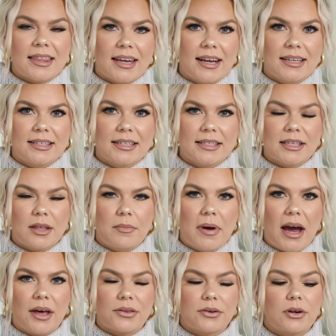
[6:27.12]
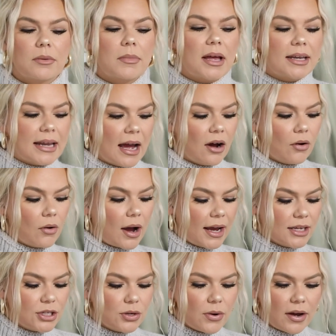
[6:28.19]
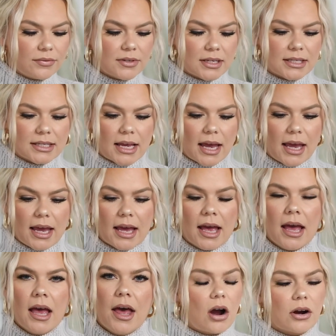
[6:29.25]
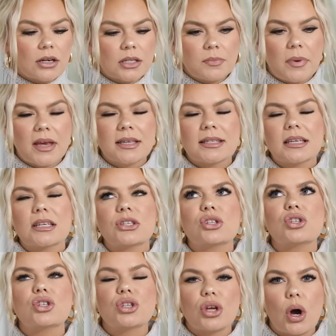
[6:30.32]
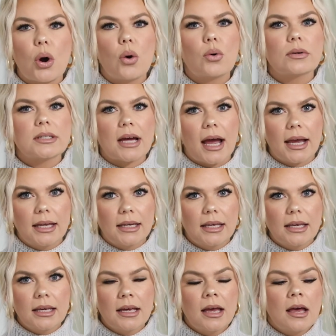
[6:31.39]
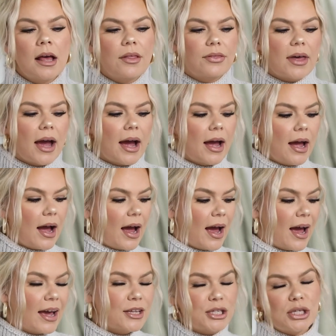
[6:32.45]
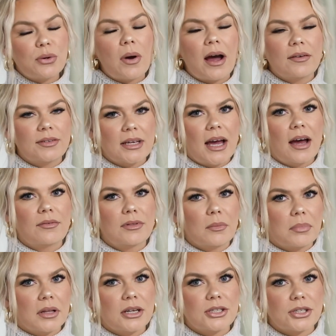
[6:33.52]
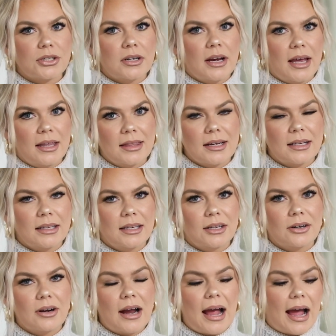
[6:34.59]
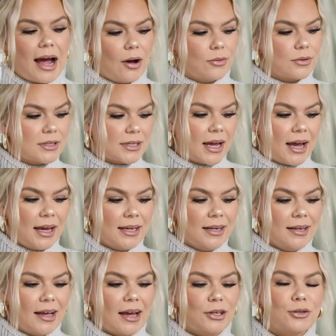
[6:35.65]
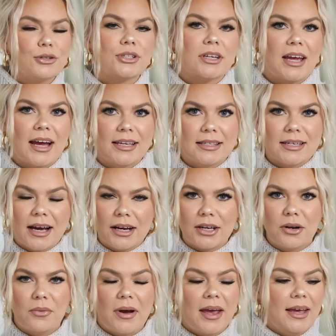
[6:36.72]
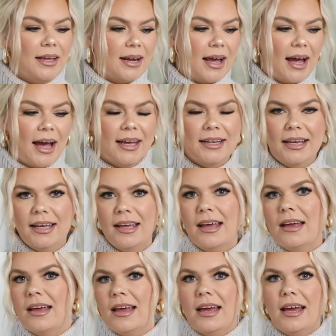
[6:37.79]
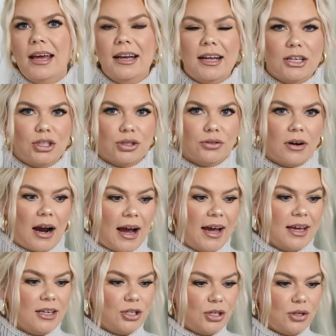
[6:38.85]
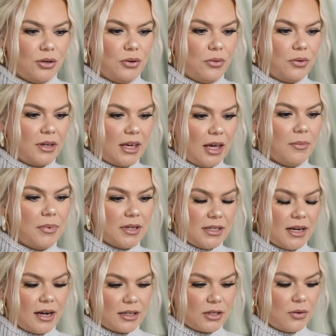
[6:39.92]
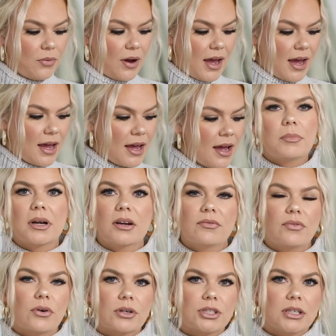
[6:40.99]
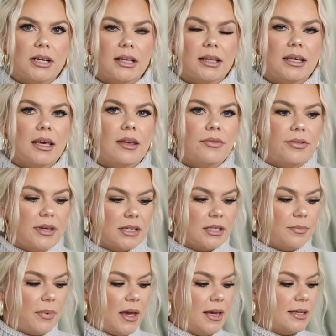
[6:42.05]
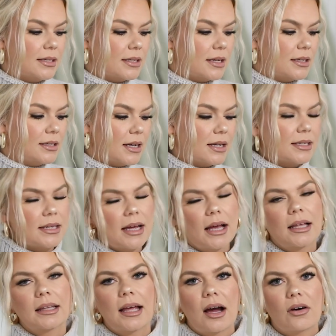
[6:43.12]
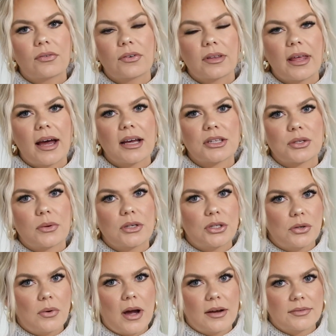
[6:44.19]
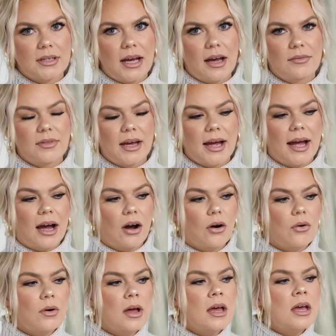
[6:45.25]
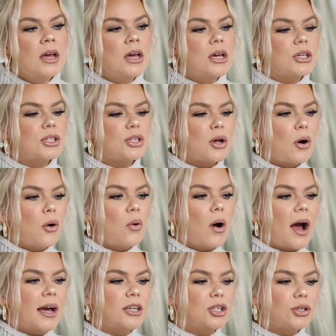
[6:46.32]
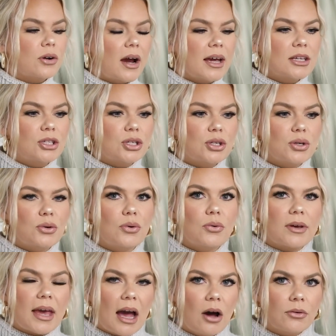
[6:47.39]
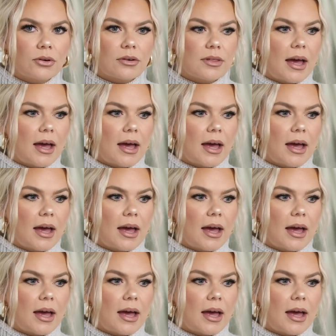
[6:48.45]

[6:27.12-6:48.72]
that I did to the bathroom, now I do have to say our space is so tiny that I do have to have the plunger and the cleaner outside. I tuck it away and I hide it, and I try to keep it tucked away. But unfortunately, this space doesn't allow for that, so I do have to have that out. So I tried to counter